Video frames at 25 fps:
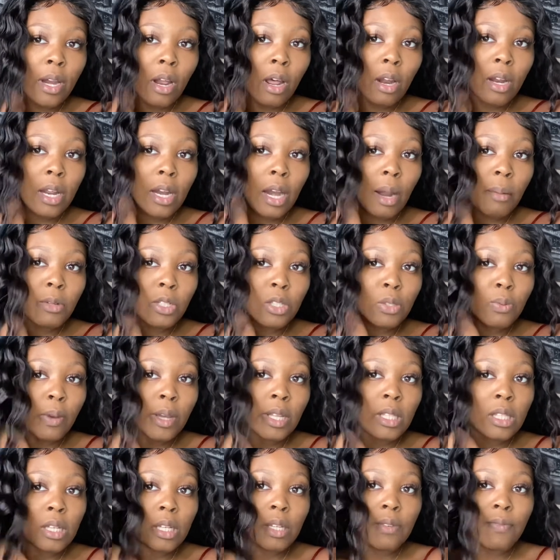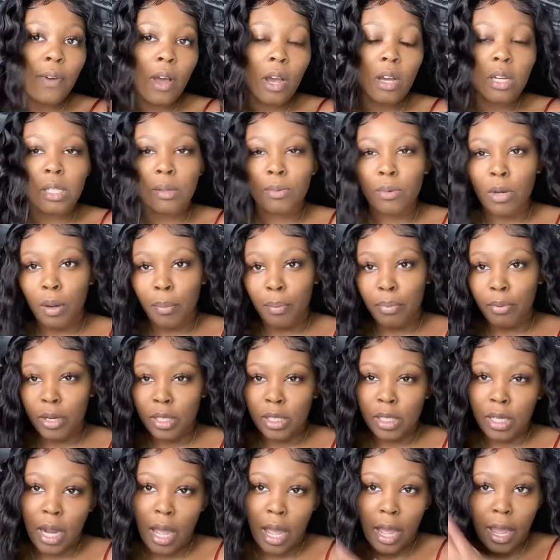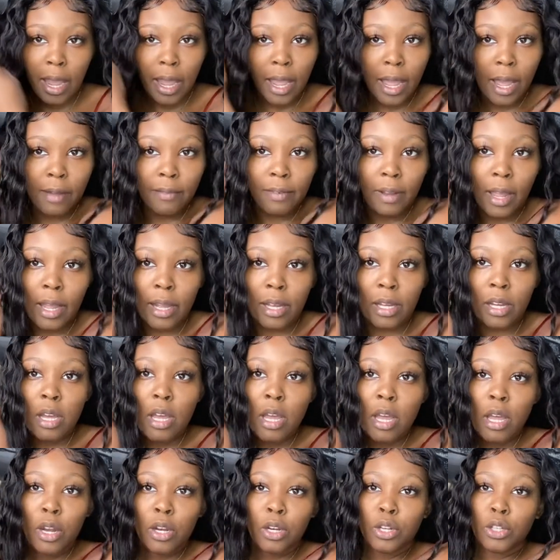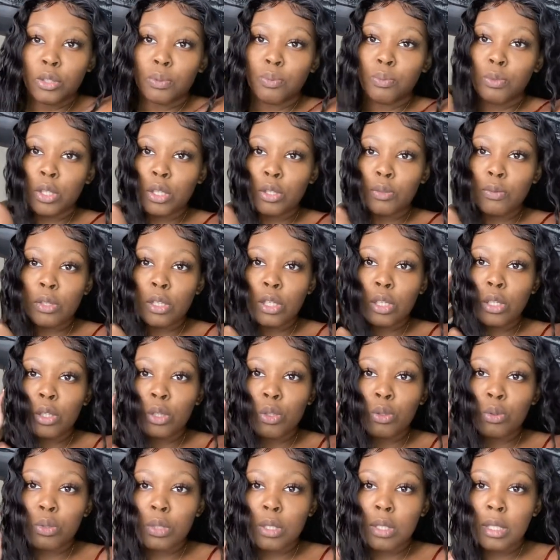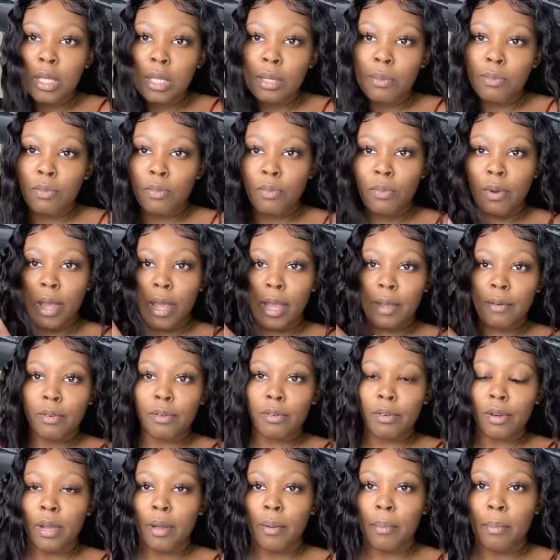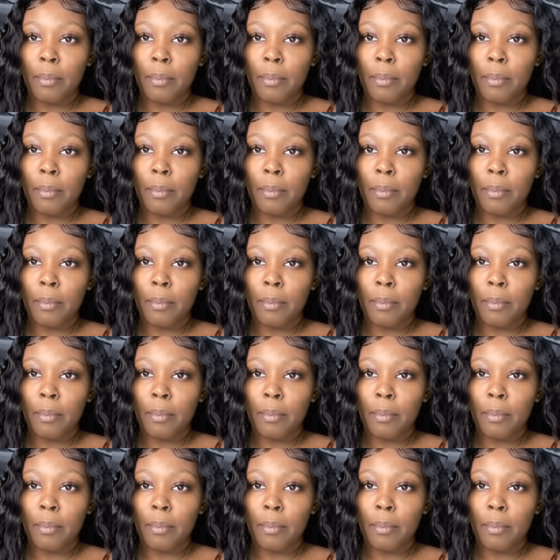it, and I'm just waiting till it falls because I'm going to brush it out and have like this really, really loose deep wave crimp.